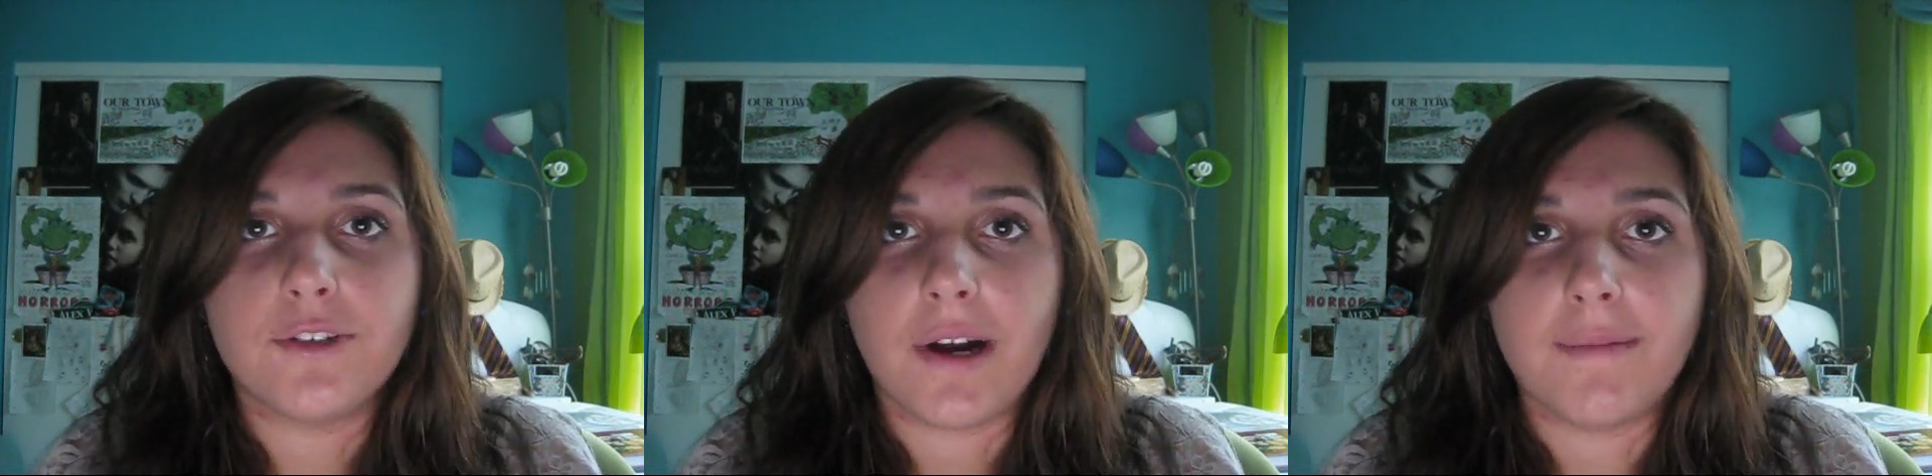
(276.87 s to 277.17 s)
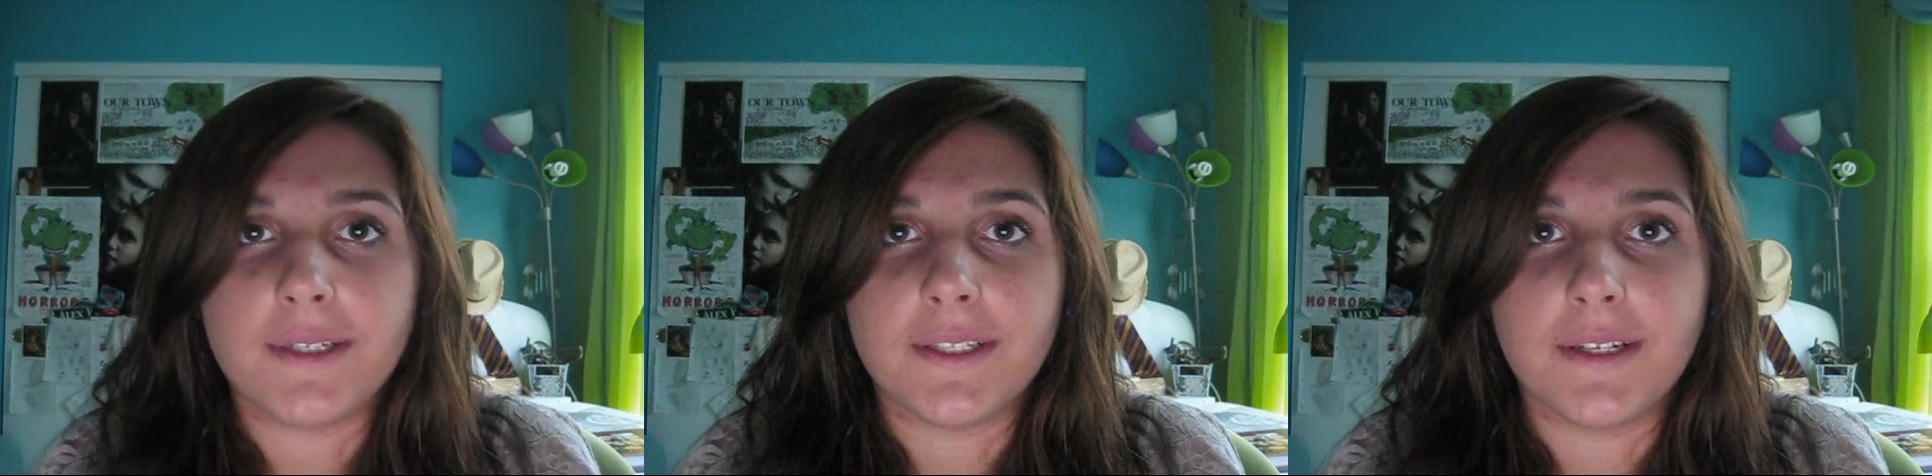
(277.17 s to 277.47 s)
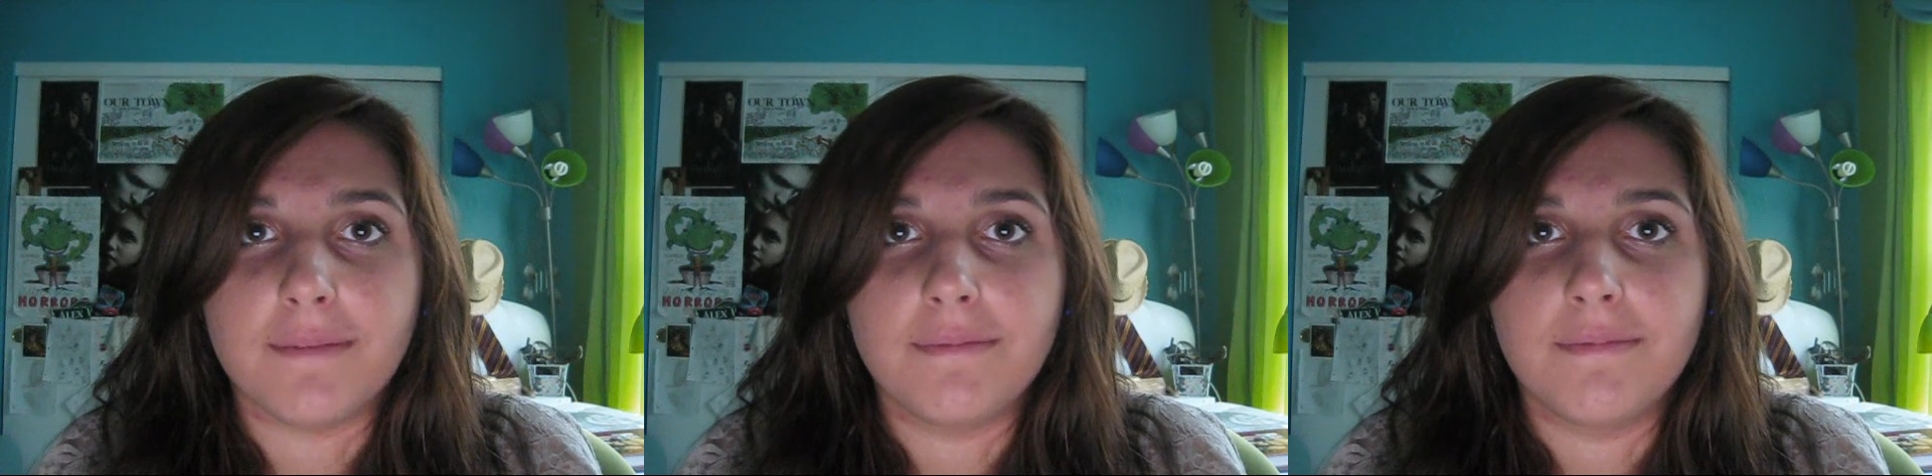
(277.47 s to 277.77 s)
drama
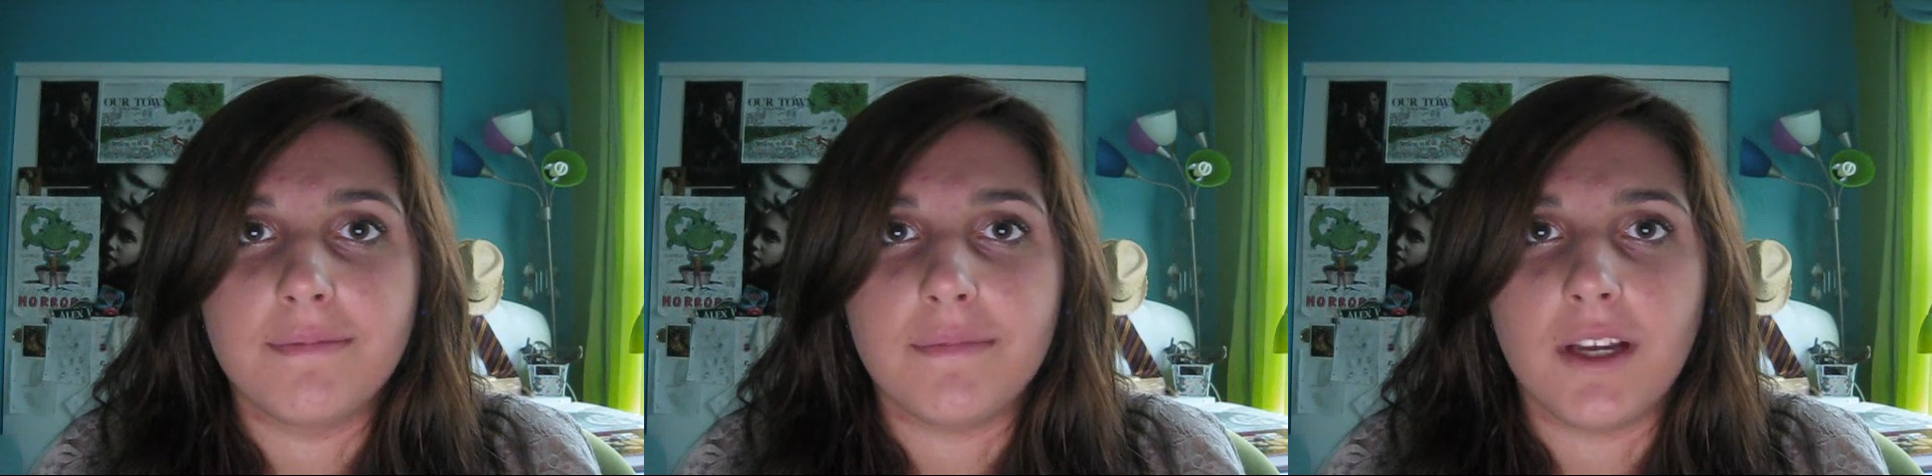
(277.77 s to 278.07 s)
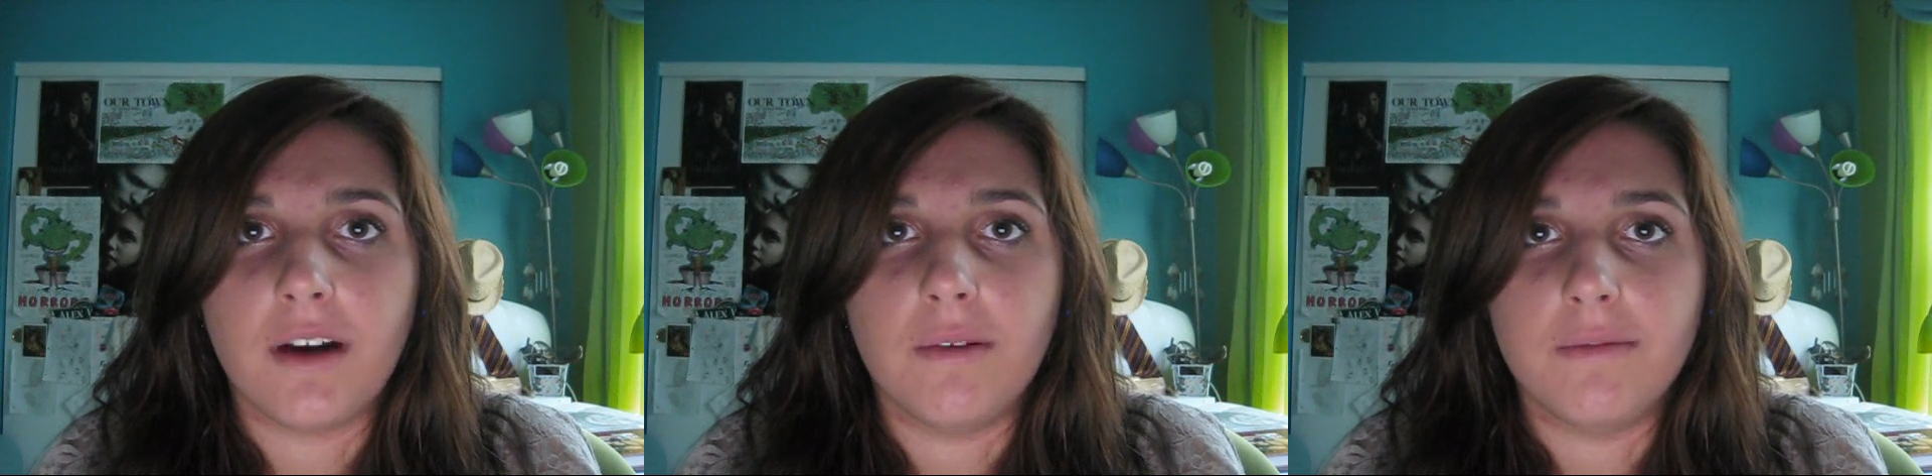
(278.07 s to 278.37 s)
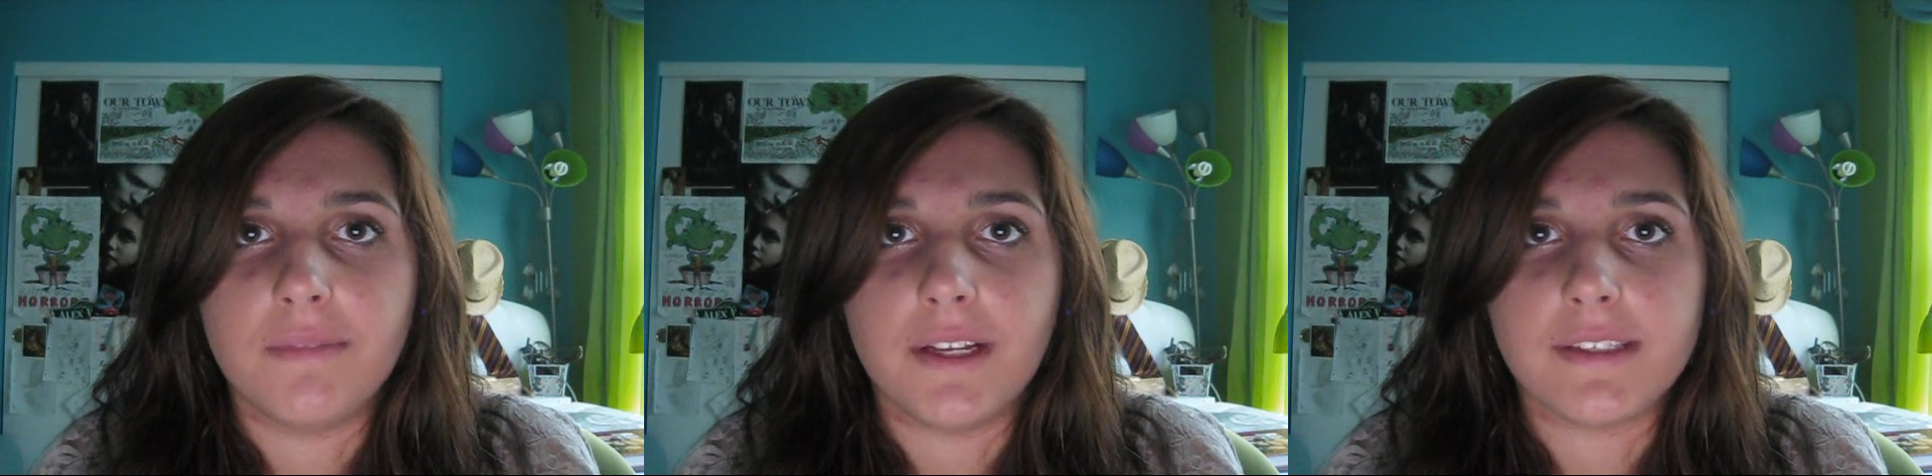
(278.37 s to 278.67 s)
club. No,
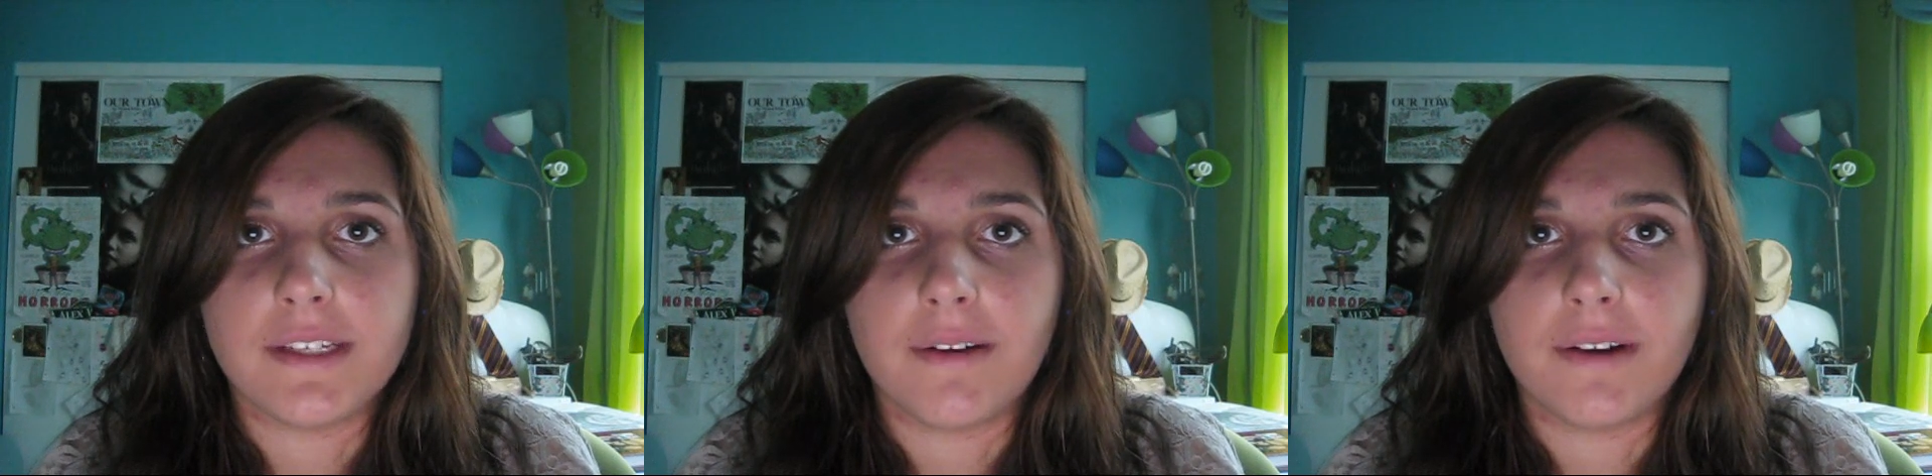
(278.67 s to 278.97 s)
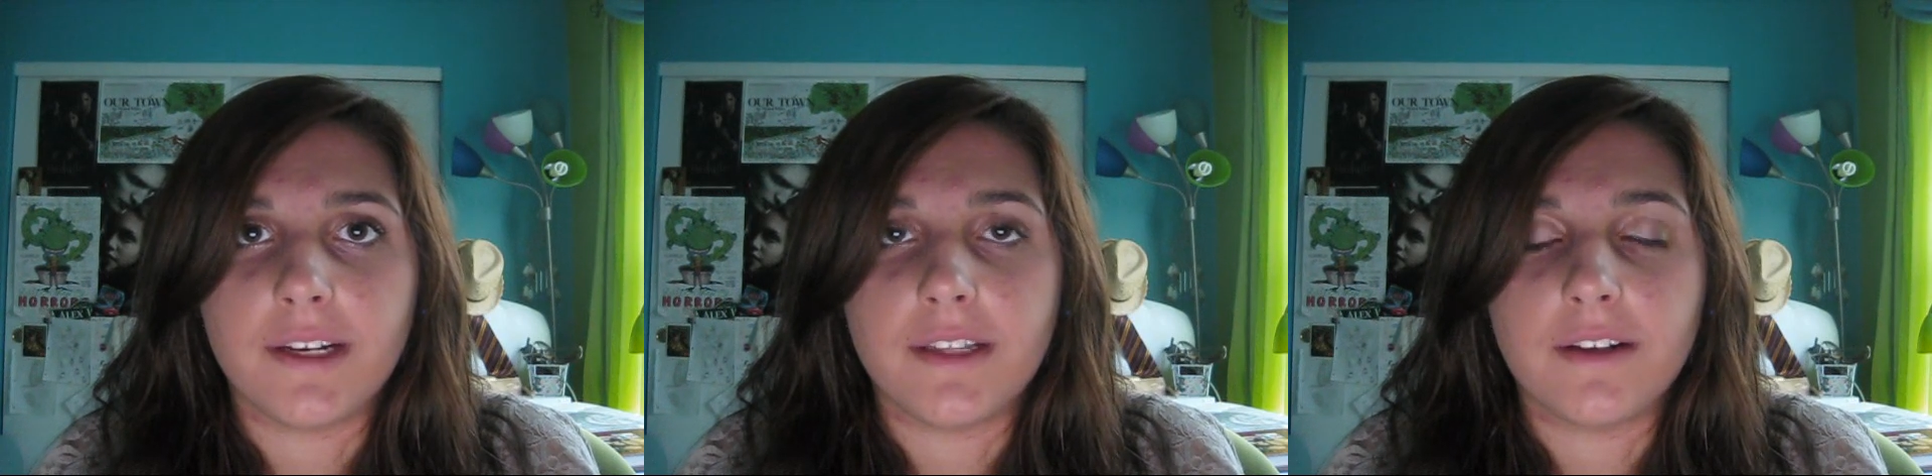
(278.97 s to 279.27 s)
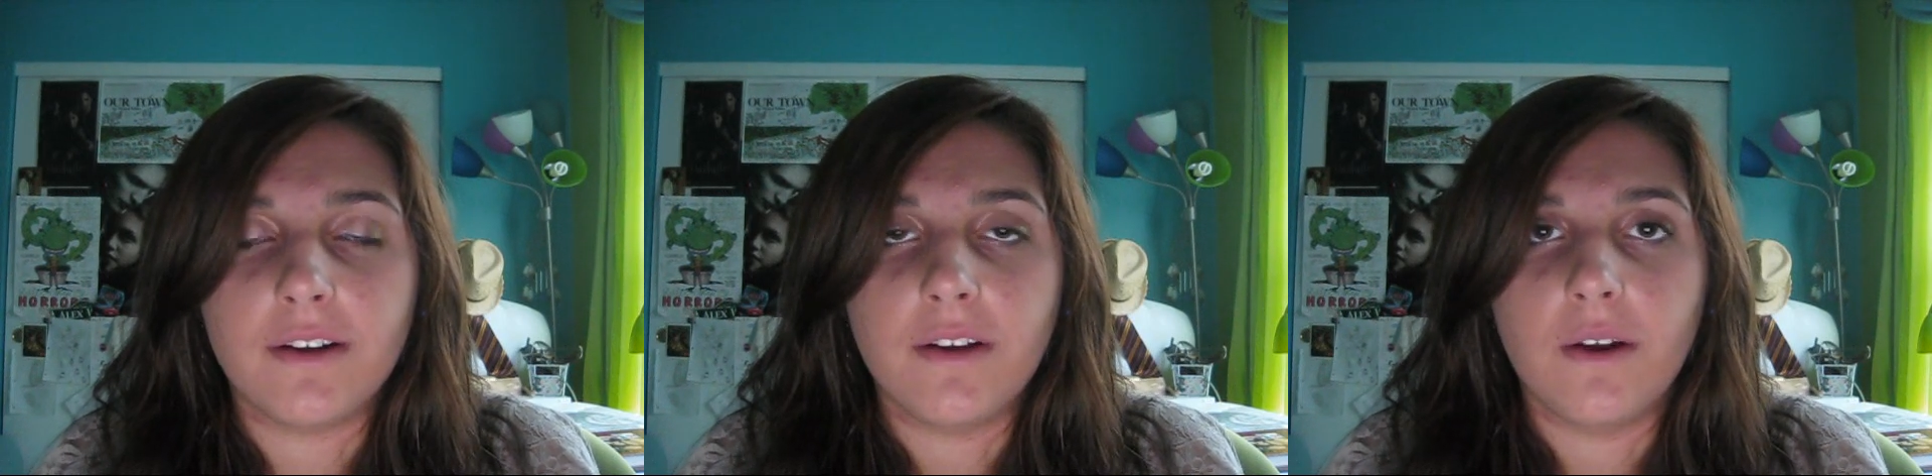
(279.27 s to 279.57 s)
that's not right either.